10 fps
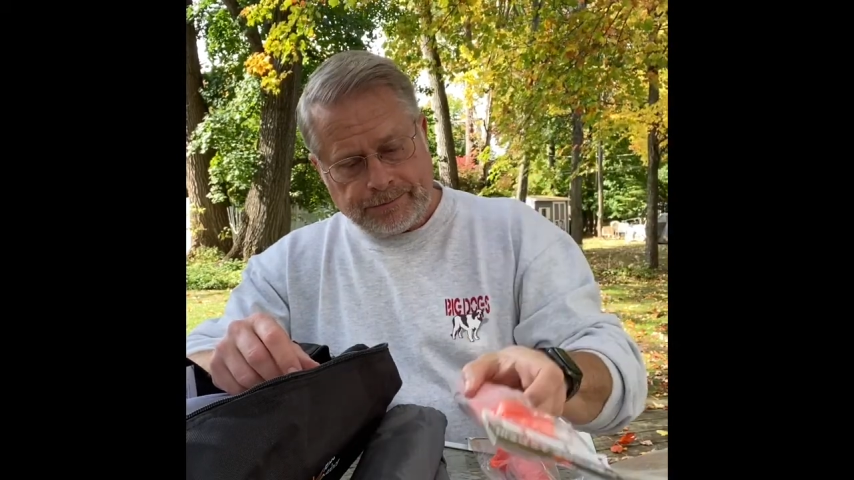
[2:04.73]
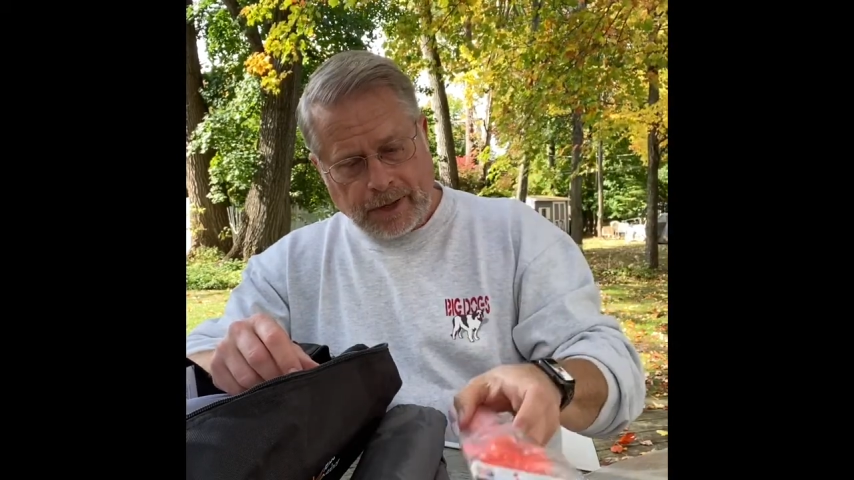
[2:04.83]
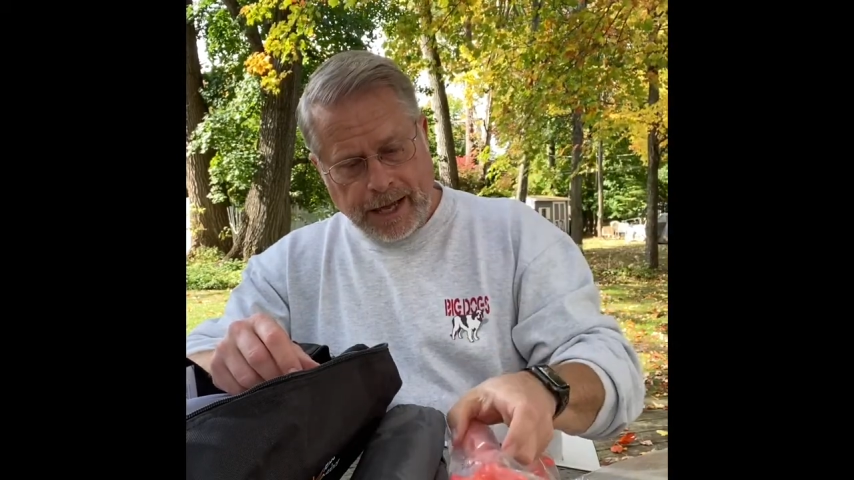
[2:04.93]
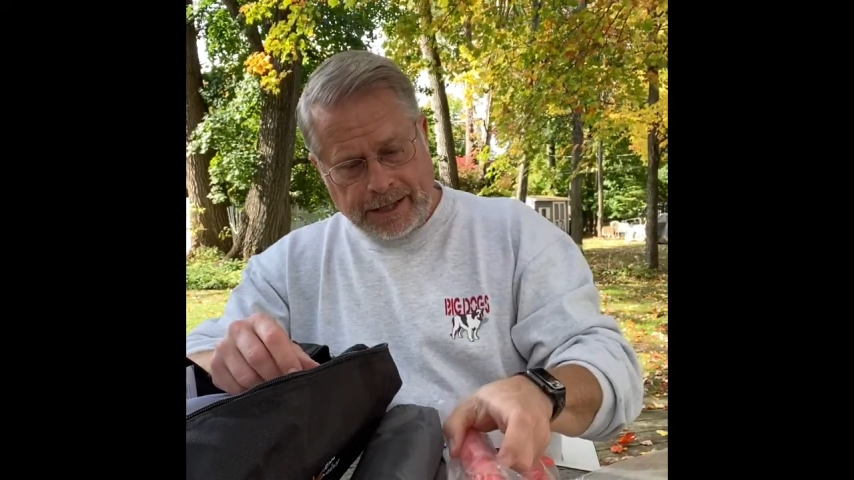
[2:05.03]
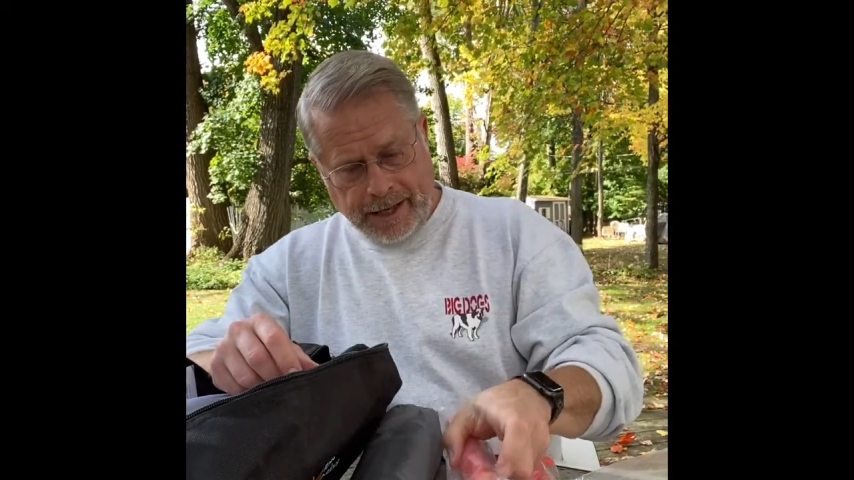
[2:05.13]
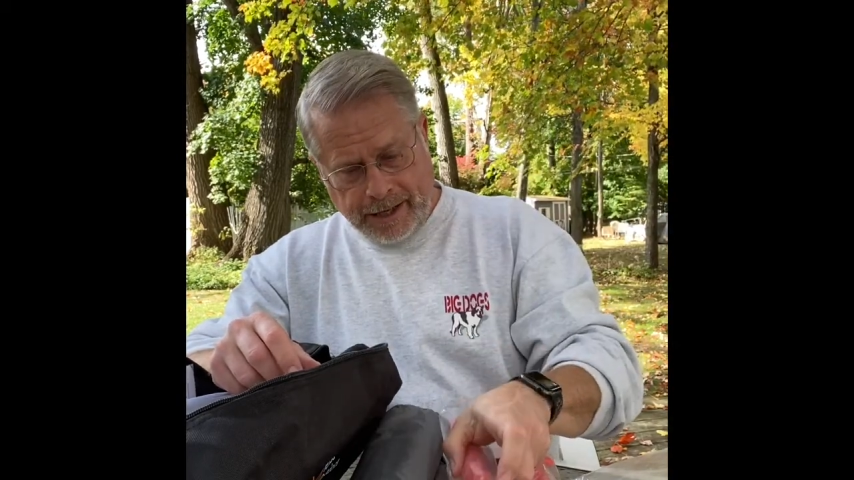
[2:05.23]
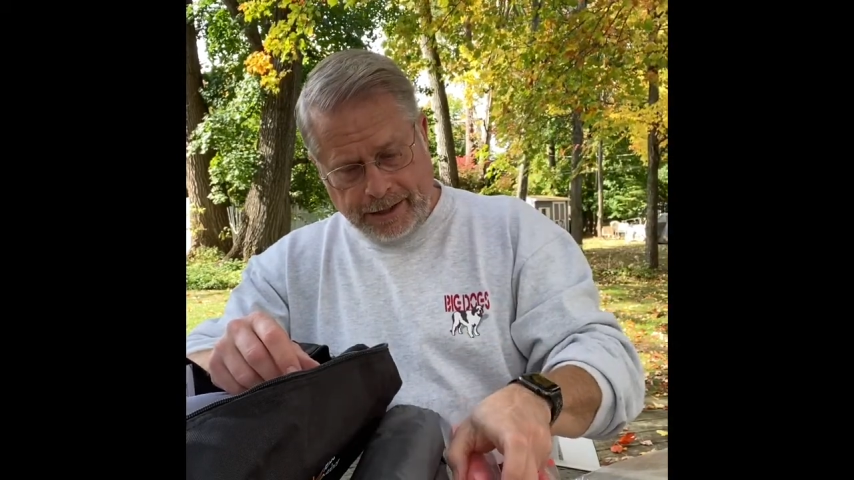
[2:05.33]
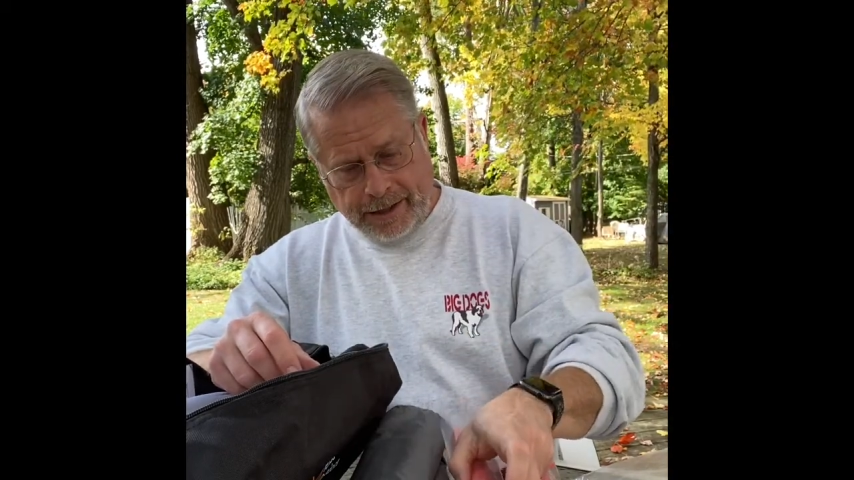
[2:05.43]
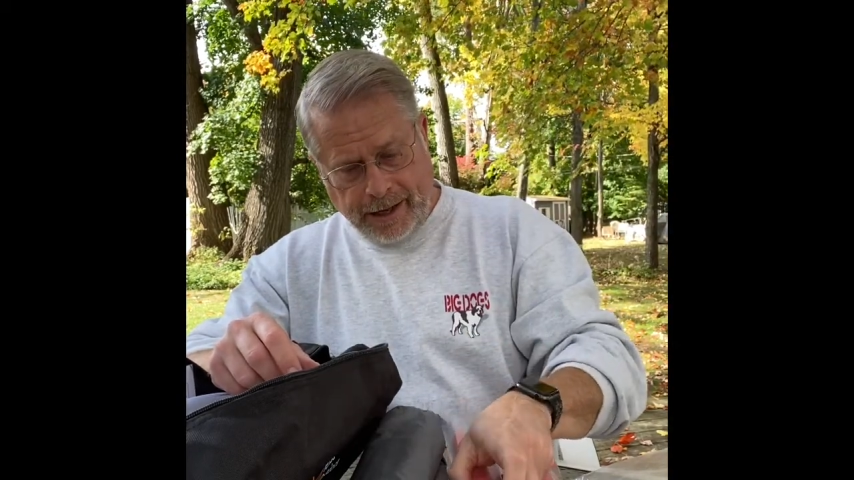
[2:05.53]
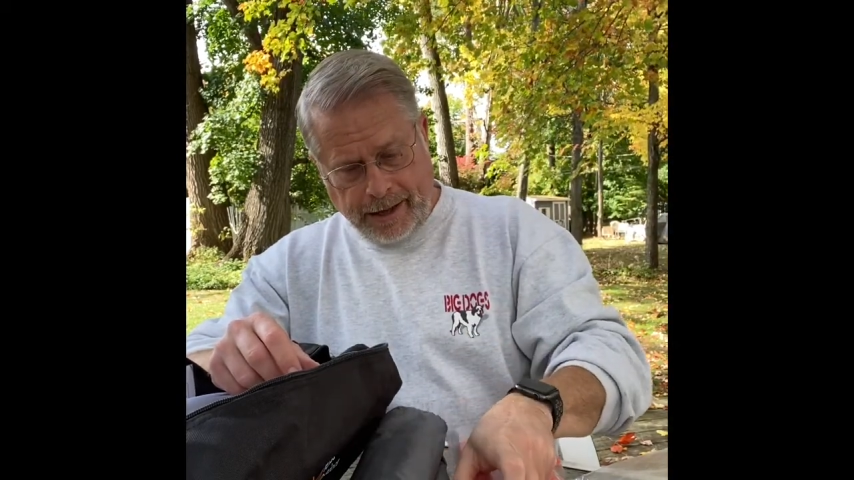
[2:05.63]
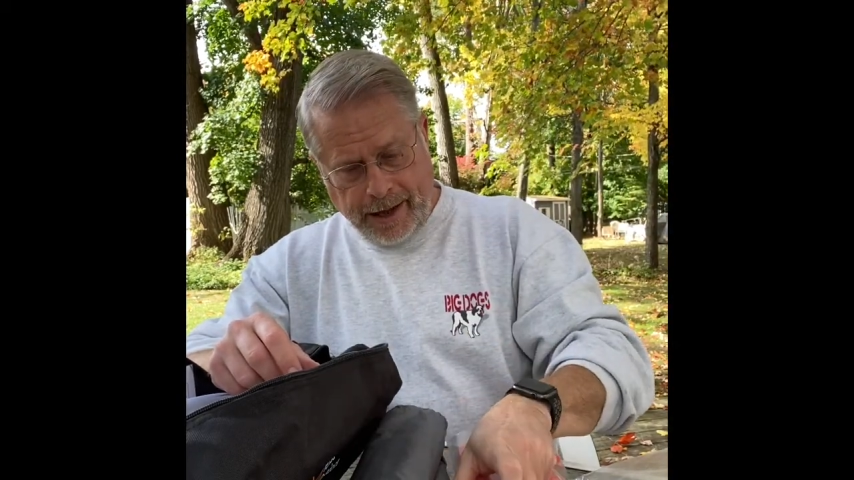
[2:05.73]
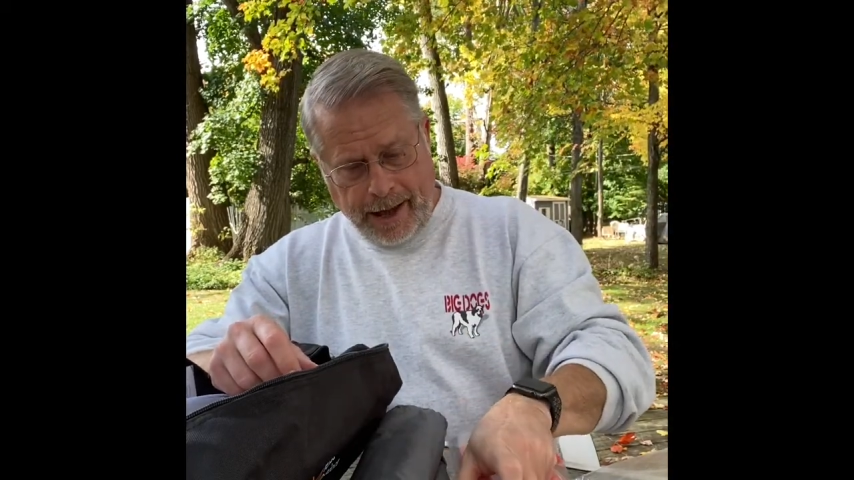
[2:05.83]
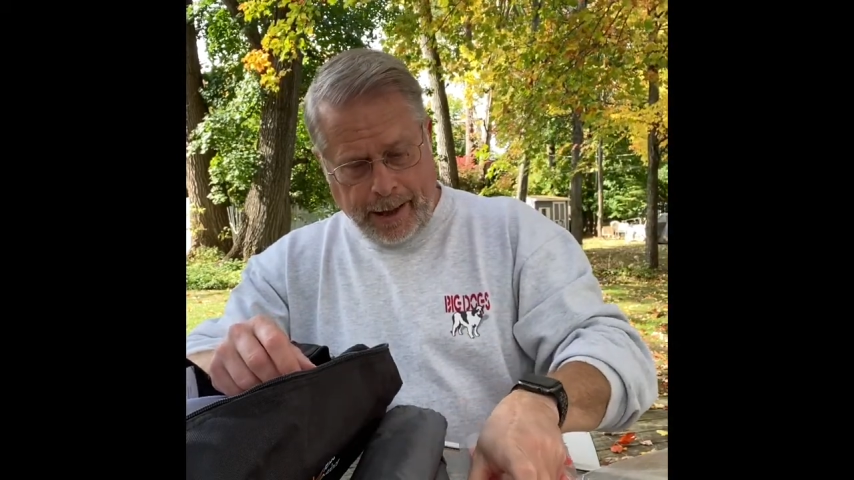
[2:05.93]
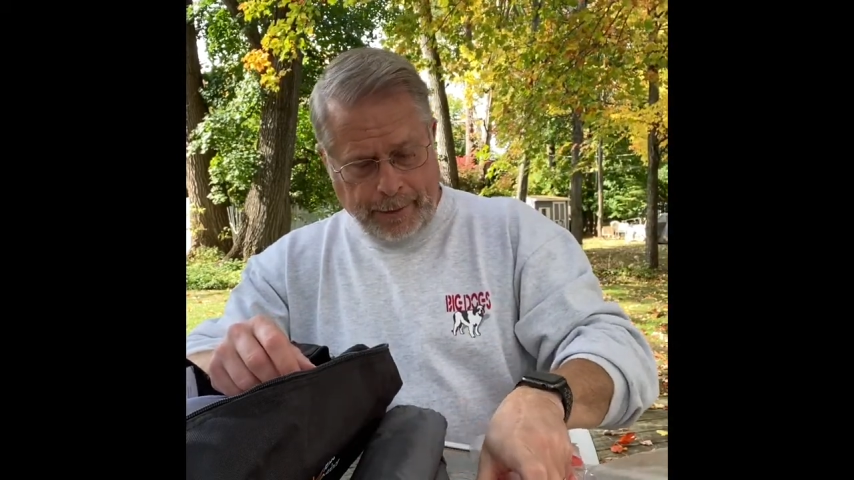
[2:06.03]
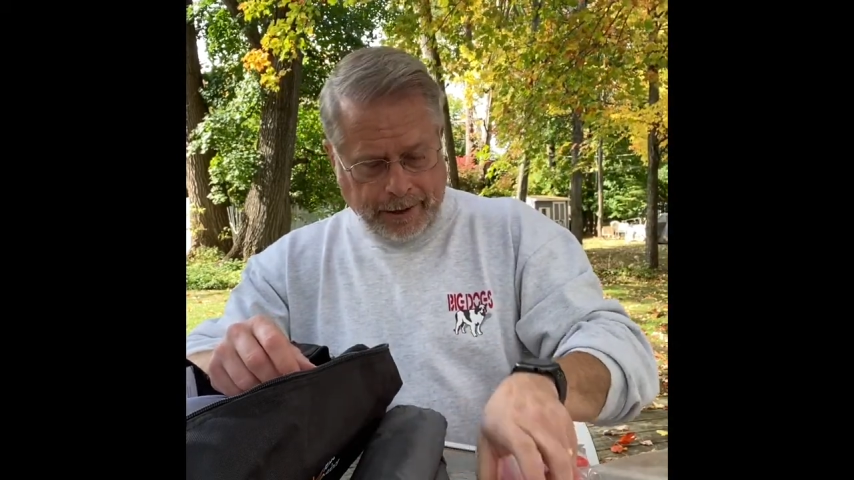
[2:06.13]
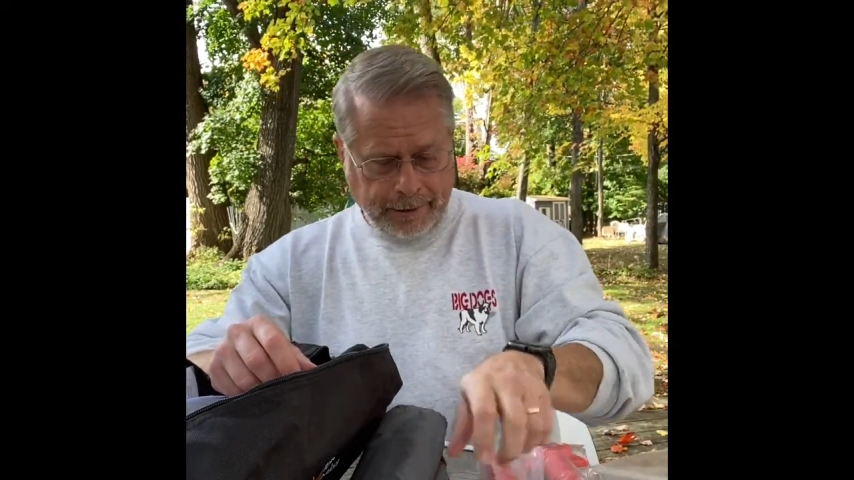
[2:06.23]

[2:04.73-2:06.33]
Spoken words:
at the end of the hammock.